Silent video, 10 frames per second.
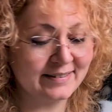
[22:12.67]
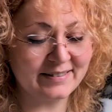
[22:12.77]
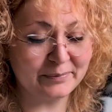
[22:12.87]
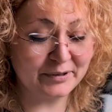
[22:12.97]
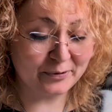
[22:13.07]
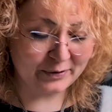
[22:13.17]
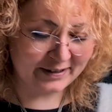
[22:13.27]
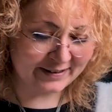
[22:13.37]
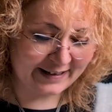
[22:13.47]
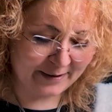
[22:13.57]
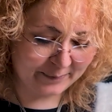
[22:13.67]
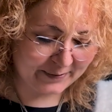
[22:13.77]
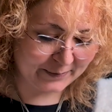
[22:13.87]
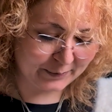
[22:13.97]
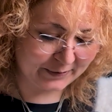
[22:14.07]
is something weird that
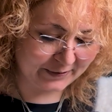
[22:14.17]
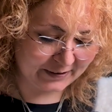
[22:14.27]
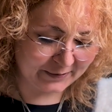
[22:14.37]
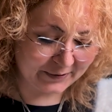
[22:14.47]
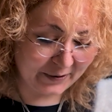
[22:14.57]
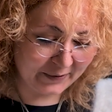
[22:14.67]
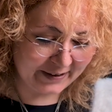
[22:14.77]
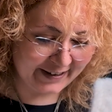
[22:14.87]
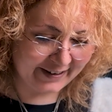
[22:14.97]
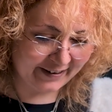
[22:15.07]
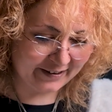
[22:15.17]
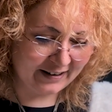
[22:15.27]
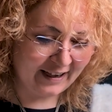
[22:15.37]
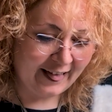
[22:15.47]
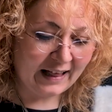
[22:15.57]
happened. We don't need to go there.
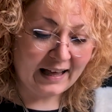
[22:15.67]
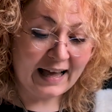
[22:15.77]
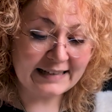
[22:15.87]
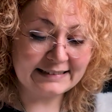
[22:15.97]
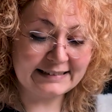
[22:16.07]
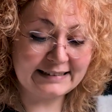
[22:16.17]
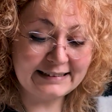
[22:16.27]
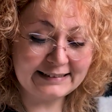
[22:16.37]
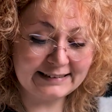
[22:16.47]
And this